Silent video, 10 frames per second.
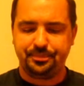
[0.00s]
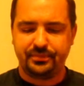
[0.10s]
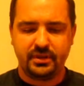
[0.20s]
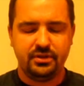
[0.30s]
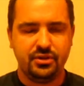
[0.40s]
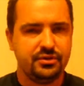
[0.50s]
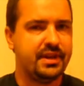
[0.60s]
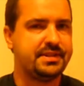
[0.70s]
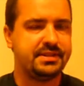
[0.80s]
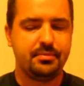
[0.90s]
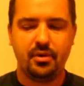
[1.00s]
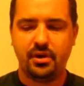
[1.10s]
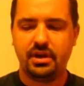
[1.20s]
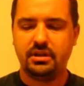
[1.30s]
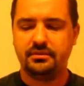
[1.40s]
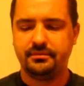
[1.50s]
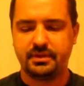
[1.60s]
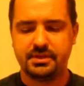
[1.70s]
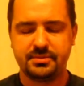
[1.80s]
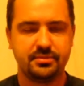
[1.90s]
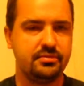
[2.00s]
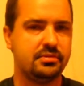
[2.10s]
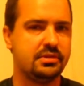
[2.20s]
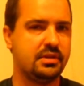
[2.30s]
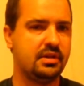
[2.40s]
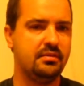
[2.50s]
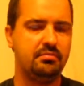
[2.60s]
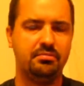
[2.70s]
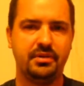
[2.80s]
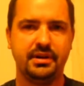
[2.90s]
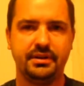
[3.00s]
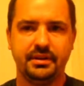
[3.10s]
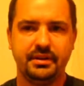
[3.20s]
You do taste the pine and the spruce, but